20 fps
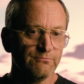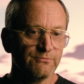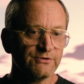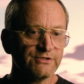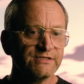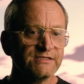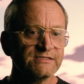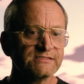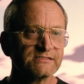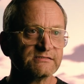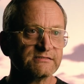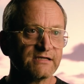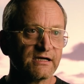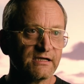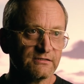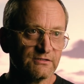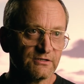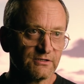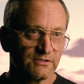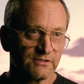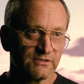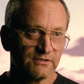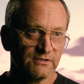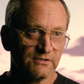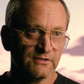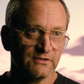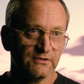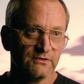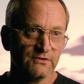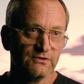but it is a dialogue
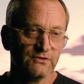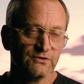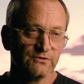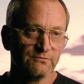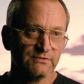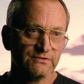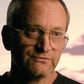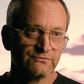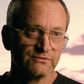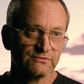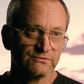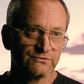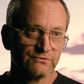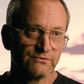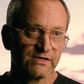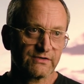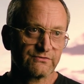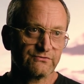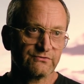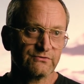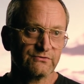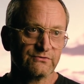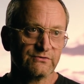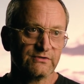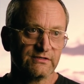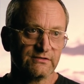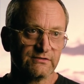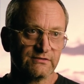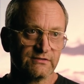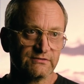between the director
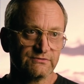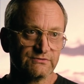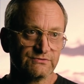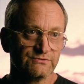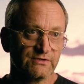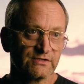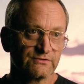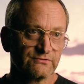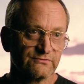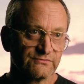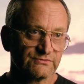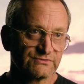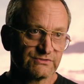and, and the director of